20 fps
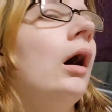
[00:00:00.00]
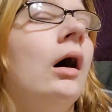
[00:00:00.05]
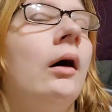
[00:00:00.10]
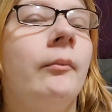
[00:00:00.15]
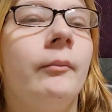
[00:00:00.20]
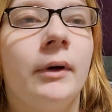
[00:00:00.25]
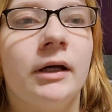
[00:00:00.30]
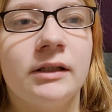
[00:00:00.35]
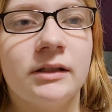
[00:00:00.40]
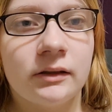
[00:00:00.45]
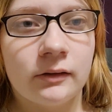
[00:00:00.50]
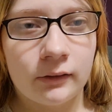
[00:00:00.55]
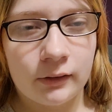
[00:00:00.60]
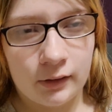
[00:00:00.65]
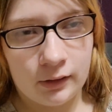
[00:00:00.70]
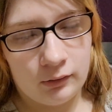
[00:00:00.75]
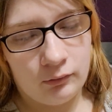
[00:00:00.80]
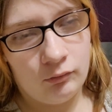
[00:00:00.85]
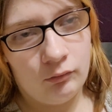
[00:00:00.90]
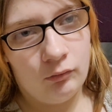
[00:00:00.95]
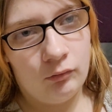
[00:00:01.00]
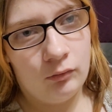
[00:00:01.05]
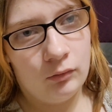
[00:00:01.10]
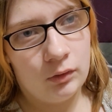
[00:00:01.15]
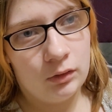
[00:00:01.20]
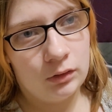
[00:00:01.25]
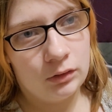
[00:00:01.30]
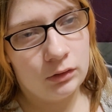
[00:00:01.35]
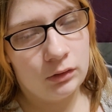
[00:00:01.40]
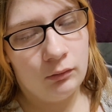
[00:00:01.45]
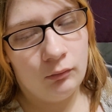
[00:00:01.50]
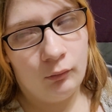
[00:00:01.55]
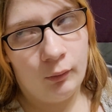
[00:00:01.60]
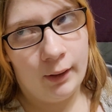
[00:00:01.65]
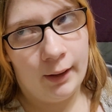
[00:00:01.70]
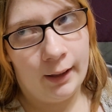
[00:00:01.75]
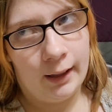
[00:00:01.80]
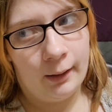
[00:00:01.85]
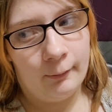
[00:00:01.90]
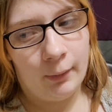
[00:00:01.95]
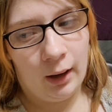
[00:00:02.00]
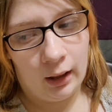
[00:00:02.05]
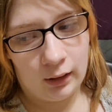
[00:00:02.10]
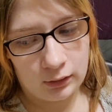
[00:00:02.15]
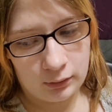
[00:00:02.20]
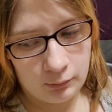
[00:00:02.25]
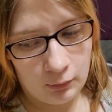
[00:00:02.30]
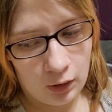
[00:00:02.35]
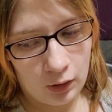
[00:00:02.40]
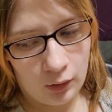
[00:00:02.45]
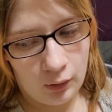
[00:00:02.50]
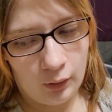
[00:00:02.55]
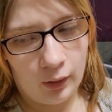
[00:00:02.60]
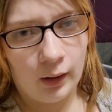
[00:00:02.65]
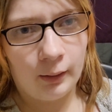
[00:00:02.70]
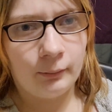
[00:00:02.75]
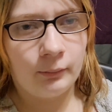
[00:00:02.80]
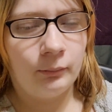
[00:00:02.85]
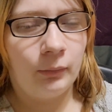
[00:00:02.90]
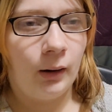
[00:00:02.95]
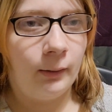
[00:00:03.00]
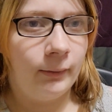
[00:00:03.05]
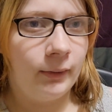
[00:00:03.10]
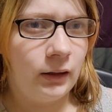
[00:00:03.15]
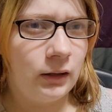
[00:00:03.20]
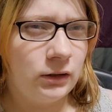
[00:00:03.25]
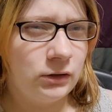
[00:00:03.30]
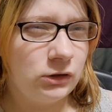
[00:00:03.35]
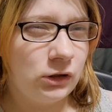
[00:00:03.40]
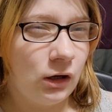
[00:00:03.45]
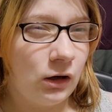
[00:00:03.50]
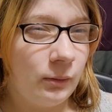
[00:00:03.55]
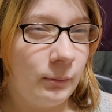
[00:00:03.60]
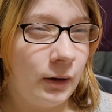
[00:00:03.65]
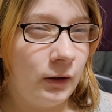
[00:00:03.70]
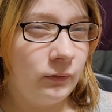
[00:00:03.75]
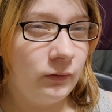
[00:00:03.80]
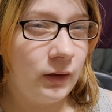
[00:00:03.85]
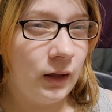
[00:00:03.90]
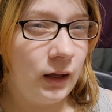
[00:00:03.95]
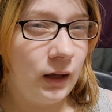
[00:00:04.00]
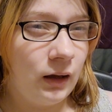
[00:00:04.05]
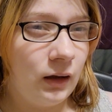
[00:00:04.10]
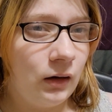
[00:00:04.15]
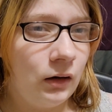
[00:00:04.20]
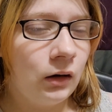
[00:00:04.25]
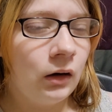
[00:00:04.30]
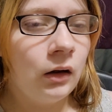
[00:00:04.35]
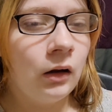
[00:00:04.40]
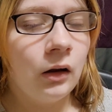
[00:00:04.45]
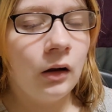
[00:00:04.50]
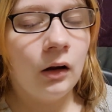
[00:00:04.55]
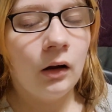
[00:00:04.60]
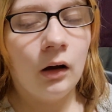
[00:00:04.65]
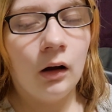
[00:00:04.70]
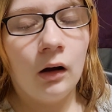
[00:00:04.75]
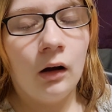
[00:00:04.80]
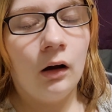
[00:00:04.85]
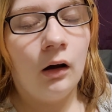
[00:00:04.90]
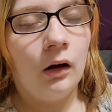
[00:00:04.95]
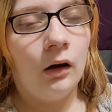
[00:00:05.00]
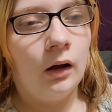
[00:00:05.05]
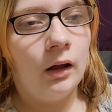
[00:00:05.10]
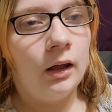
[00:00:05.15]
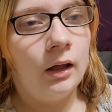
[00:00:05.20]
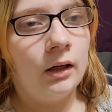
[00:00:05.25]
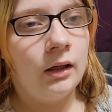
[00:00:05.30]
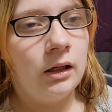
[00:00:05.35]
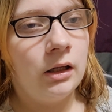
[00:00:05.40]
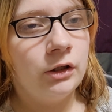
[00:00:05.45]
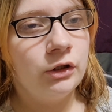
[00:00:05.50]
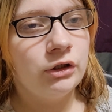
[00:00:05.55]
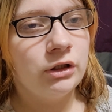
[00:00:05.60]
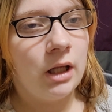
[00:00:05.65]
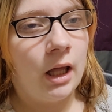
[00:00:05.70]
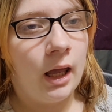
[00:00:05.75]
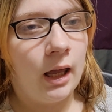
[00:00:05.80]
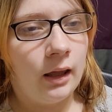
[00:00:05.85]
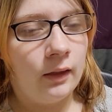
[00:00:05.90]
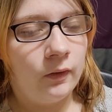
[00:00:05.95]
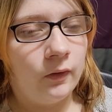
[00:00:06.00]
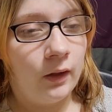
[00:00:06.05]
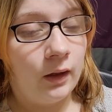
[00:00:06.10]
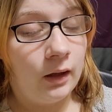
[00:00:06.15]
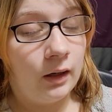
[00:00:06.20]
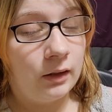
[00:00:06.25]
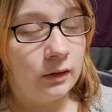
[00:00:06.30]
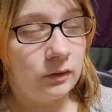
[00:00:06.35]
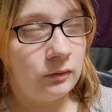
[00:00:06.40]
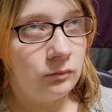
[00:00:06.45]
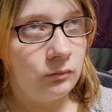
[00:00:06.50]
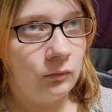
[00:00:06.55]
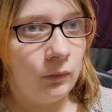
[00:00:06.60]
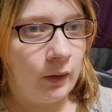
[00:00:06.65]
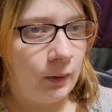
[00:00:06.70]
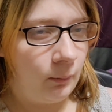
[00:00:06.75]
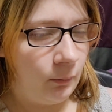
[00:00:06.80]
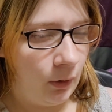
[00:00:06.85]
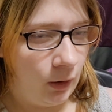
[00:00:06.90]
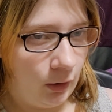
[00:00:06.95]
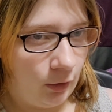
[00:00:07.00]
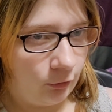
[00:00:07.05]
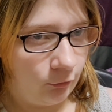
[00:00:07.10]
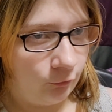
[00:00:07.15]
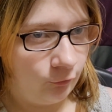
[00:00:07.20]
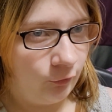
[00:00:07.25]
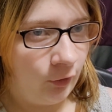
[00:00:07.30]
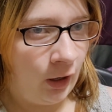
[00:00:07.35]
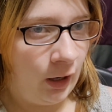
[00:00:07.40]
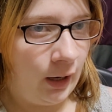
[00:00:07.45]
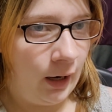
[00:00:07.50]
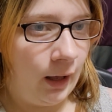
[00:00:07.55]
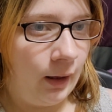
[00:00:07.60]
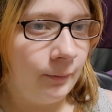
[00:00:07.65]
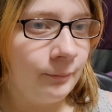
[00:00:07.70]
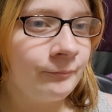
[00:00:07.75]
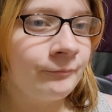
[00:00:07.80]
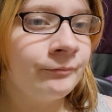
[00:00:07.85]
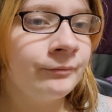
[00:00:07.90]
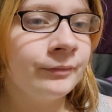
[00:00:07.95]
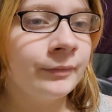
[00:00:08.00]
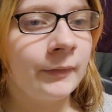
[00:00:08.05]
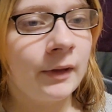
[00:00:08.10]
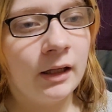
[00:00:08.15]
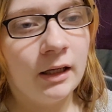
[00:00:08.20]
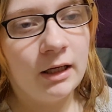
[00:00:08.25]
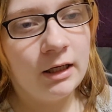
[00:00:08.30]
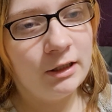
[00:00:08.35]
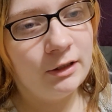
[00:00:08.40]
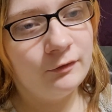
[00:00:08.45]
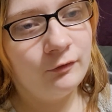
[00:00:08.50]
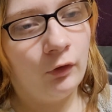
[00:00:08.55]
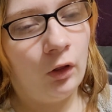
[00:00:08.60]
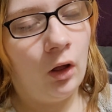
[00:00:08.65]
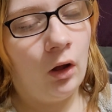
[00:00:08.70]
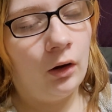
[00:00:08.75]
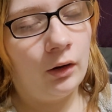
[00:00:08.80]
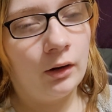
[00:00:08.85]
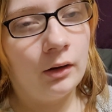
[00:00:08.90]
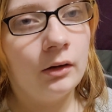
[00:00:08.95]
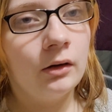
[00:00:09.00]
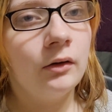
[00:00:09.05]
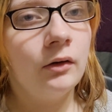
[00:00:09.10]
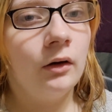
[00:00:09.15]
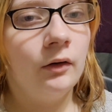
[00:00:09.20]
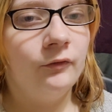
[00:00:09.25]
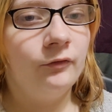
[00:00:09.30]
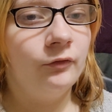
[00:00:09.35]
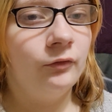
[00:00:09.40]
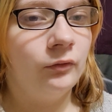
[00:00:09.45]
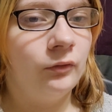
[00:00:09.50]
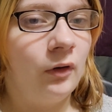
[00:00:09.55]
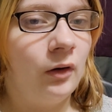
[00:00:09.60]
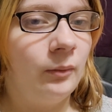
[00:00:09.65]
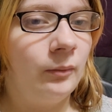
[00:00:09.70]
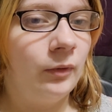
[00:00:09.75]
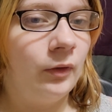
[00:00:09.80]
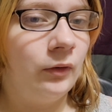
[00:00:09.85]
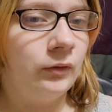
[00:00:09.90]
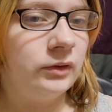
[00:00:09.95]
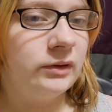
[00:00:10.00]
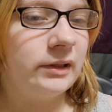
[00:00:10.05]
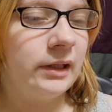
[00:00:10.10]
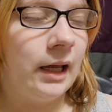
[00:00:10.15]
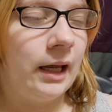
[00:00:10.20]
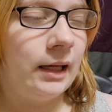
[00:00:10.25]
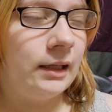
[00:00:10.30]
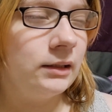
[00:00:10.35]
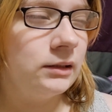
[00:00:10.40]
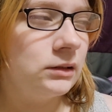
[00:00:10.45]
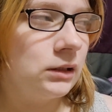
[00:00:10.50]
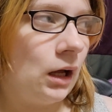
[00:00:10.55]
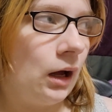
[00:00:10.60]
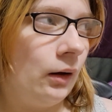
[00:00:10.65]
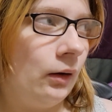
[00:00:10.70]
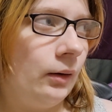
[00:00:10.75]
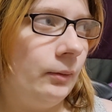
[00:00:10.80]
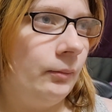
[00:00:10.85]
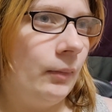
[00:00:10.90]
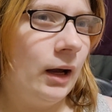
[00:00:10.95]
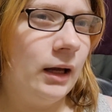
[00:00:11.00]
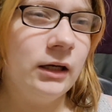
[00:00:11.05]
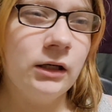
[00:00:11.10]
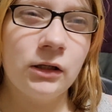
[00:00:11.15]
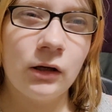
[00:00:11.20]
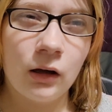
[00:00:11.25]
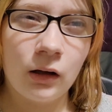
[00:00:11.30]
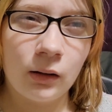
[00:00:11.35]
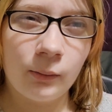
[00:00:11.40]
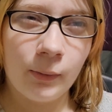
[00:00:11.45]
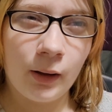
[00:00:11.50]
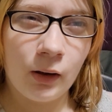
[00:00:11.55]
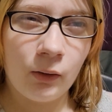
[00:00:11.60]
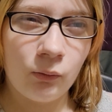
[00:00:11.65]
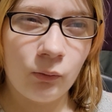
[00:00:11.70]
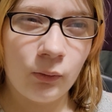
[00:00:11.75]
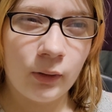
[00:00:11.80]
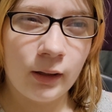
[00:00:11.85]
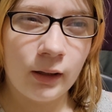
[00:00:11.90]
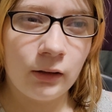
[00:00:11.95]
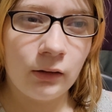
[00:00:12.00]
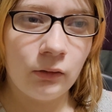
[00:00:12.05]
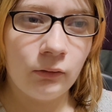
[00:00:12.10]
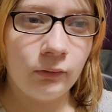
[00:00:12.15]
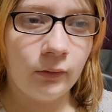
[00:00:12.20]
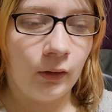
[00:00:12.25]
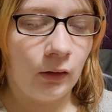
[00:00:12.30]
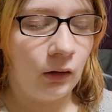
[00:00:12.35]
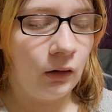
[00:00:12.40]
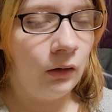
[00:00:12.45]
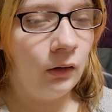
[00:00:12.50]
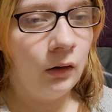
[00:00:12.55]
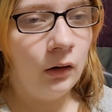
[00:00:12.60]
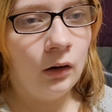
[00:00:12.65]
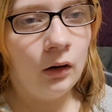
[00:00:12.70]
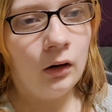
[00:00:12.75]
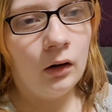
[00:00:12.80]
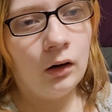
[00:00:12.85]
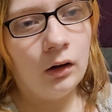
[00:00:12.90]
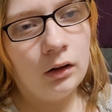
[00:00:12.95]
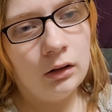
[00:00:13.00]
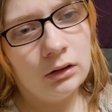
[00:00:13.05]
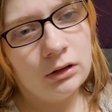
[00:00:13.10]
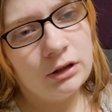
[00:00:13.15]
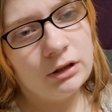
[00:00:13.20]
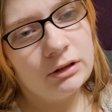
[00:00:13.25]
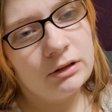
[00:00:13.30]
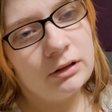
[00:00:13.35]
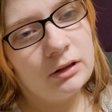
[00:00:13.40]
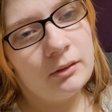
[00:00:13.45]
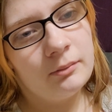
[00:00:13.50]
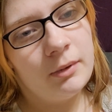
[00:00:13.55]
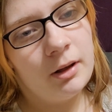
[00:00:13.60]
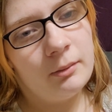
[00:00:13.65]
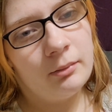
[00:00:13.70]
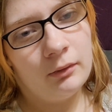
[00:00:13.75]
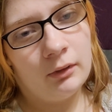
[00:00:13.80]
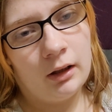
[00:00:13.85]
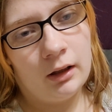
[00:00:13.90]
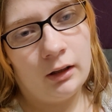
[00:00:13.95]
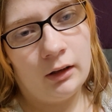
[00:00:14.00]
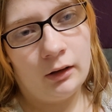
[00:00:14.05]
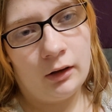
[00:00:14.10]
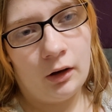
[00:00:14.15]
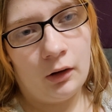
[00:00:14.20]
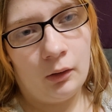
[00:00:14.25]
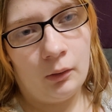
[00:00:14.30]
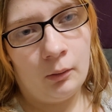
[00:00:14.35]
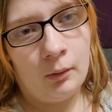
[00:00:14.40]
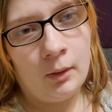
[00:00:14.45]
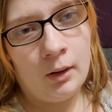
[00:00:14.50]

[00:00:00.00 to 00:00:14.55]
Basically, when I get back tomorrow, I'm probably going to talk about that. And each day that is like Monday through Friday, each vlog from those days, I might talk about what I do there. Just so people kind of know.